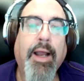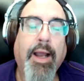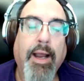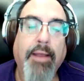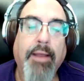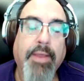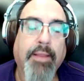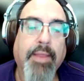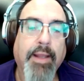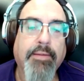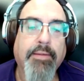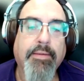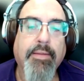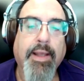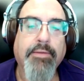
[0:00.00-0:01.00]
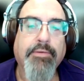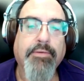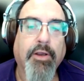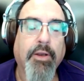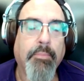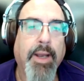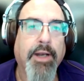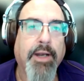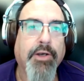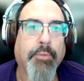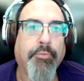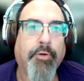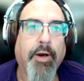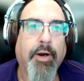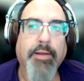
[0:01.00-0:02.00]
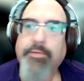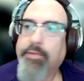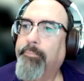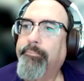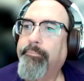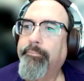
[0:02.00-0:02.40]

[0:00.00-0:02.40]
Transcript: I think that's a good matchup for us.